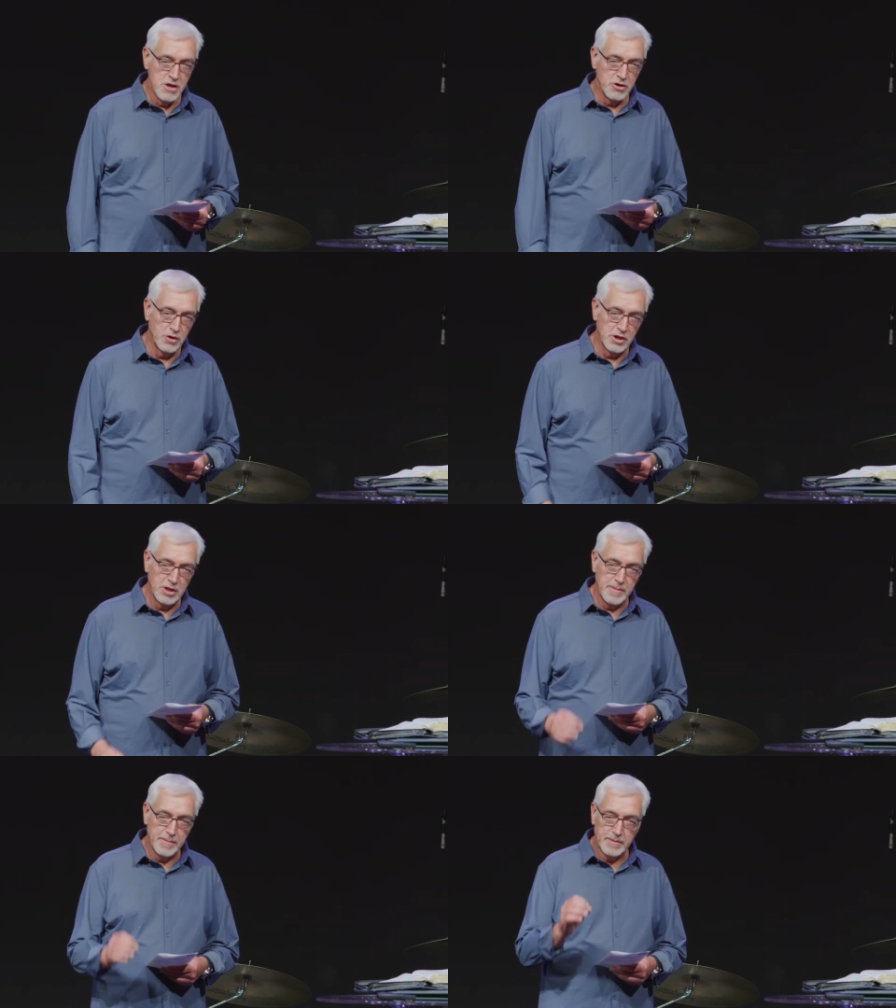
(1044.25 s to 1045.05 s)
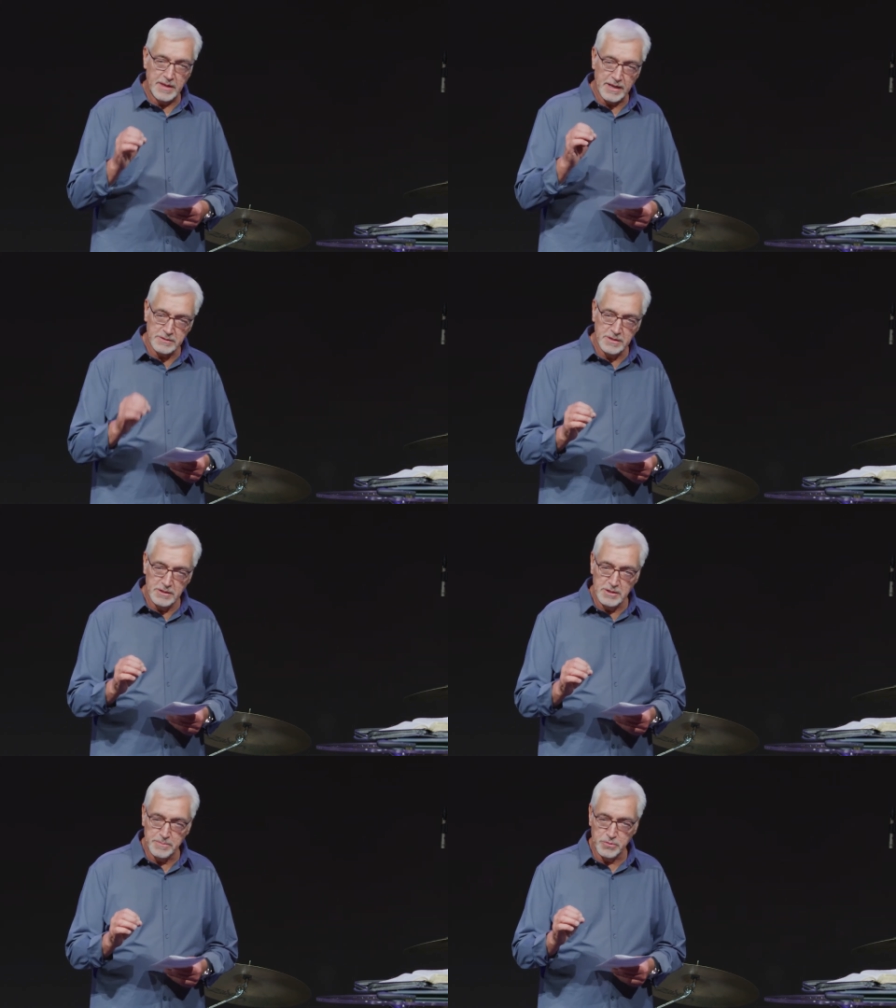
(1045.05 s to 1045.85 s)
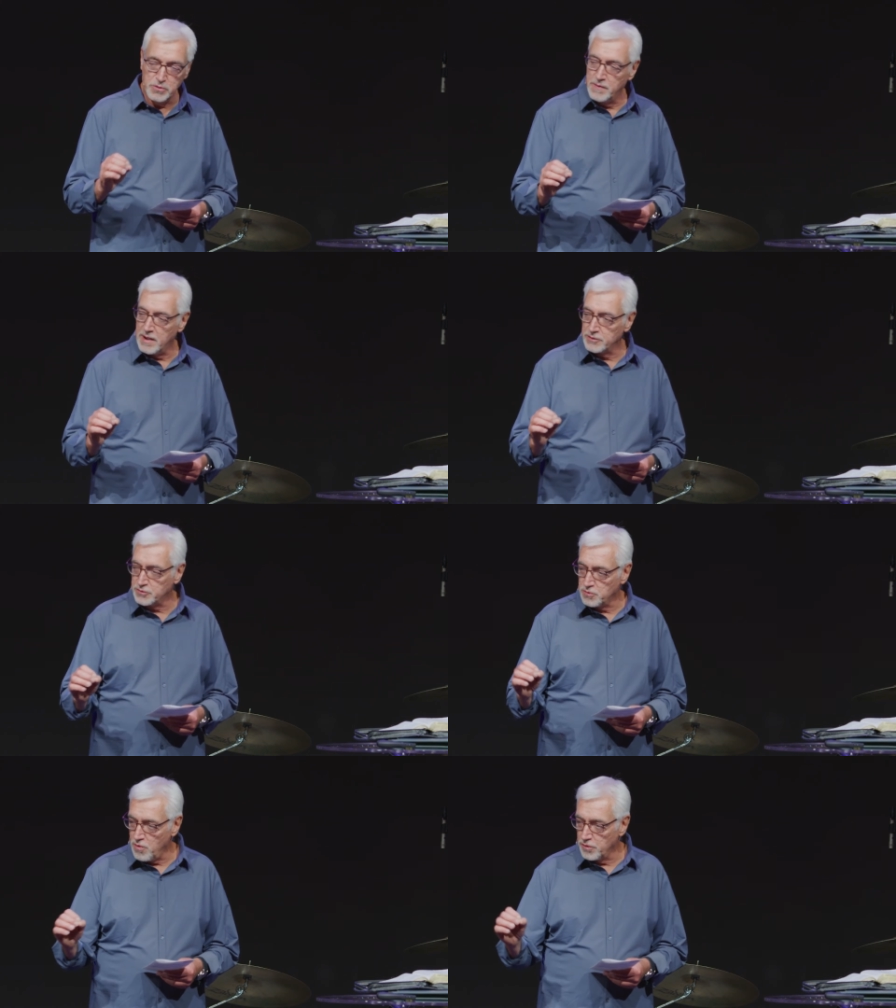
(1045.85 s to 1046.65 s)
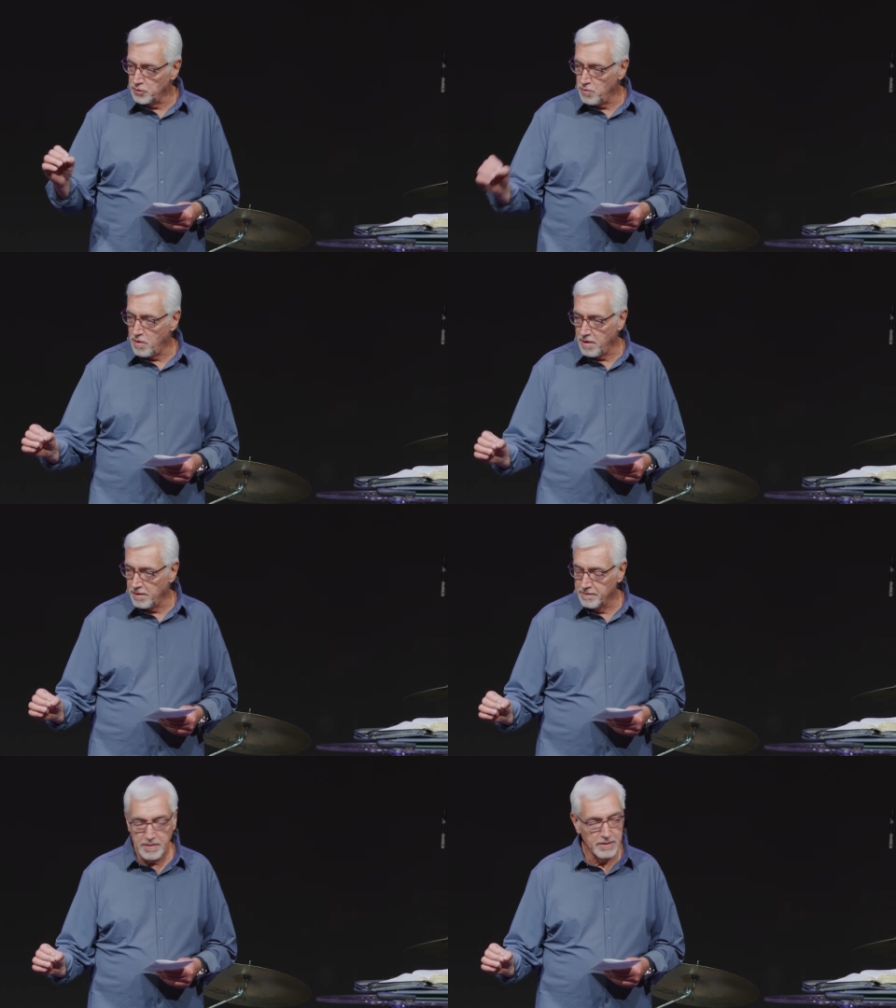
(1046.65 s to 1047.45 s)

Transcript: You can be tested to prove how strong you are.